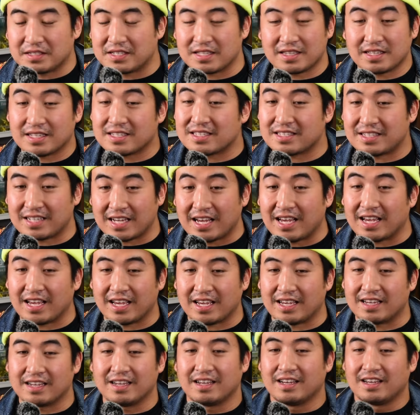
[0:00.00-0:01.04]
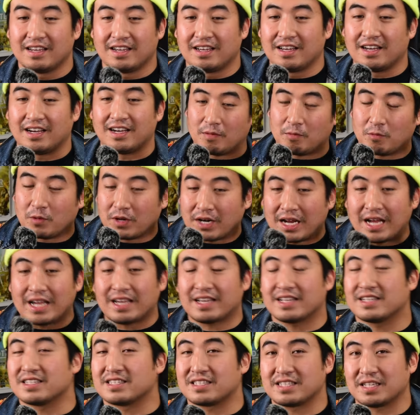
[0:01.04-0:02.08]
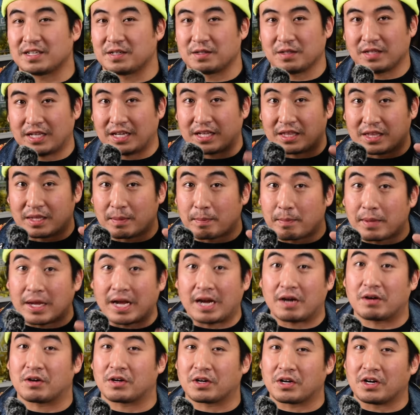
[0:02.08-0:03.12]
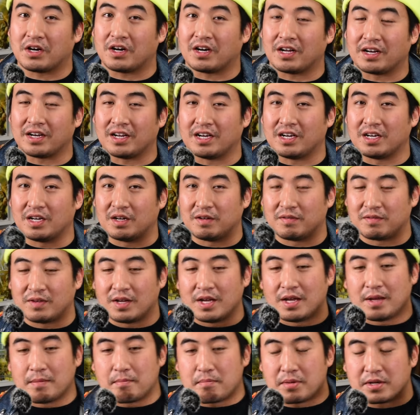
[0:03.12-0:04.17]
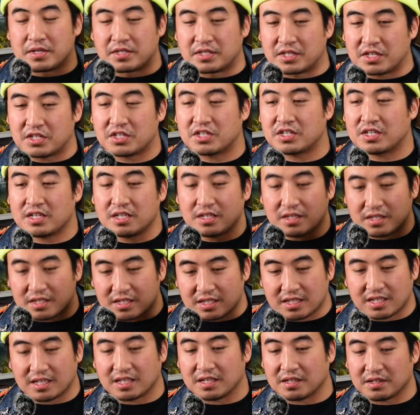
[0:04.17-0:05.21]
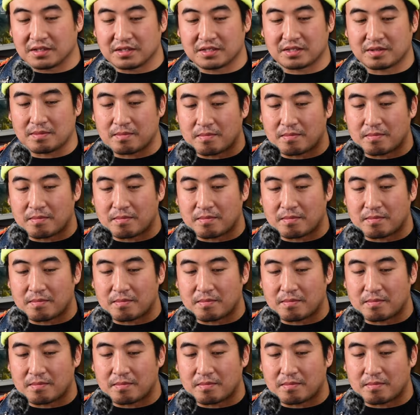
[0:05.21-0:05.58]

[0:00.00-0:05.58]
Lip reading: to this day what I consider like the paragon of positioning skills